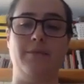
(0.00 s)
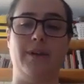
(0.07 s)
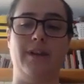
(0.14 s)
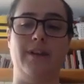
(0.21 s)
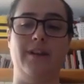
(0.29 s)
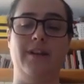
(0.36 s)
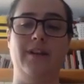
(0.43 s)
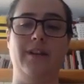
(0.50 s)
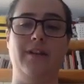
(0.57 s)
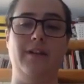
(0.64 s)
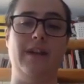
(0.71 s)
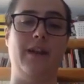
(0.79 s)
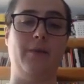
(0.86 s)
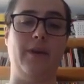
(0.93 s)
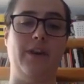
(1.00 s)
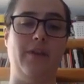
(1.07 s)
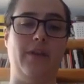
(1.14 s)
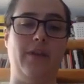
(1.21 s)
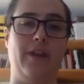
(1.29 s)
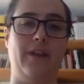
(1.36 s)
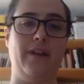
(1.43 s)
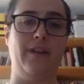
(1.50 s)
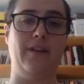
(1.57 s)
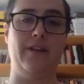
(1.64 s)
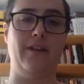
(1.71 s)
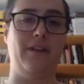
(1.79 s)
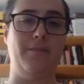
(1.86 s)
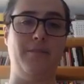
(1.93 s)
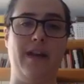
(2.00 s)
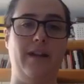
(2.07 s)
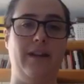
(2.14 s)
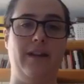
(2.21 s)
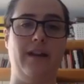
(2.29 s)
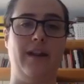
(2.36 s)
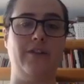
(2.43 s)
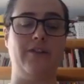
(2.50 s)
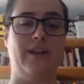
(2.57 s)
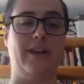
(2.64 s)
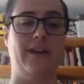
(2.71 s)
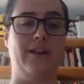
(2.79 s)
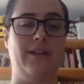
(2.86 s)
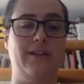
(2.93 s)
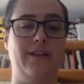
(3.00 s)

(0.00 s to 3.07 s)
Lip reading: But yeah, what do you think, Mel and Angela?